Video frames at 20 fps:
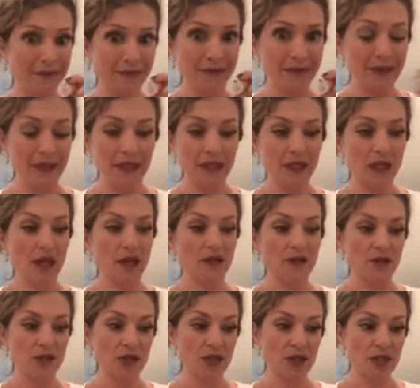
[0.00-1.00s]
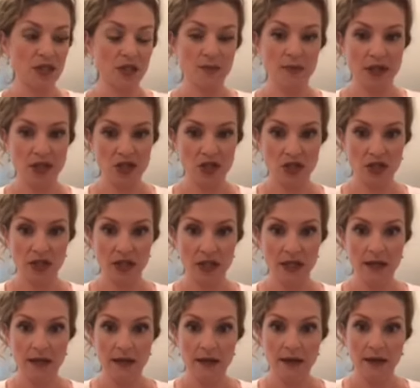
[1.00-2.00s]
these colors,
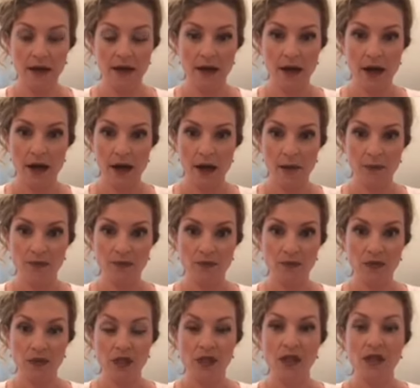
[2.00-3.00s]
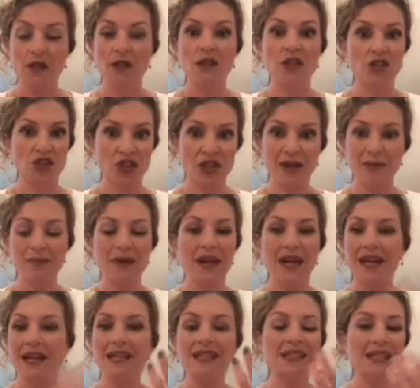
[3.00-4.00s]
especially. The
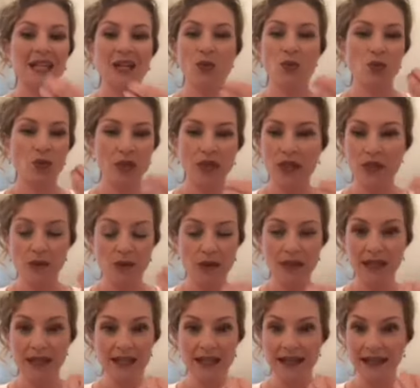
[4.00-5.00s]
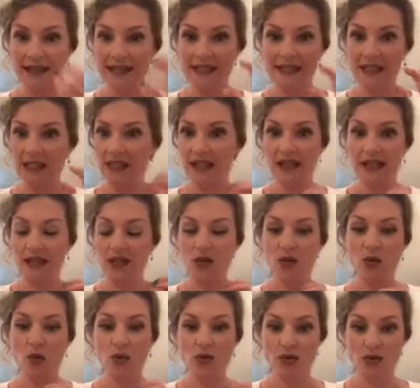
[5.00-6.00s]
Champagne is like a really, really nice light
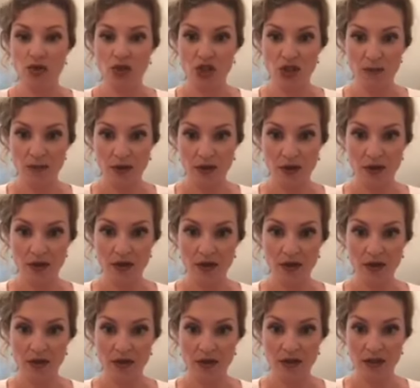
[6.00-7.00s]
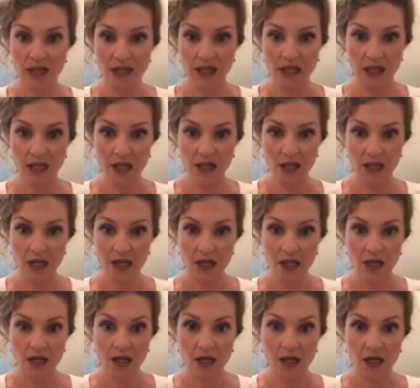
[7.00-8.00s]
golden shimmer thing.
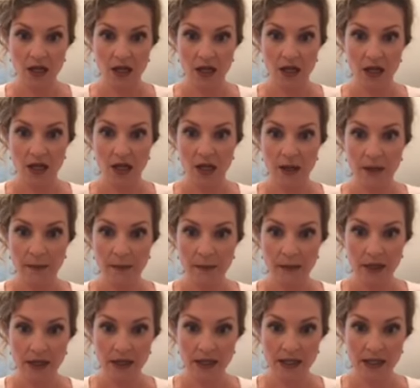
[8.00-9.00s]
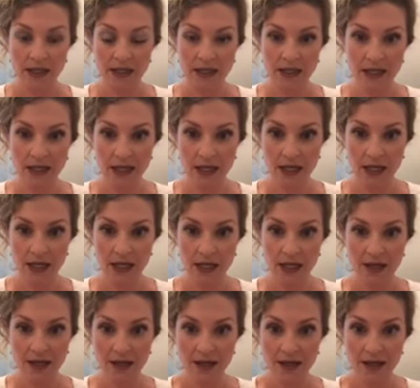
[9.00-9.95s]
Let's see.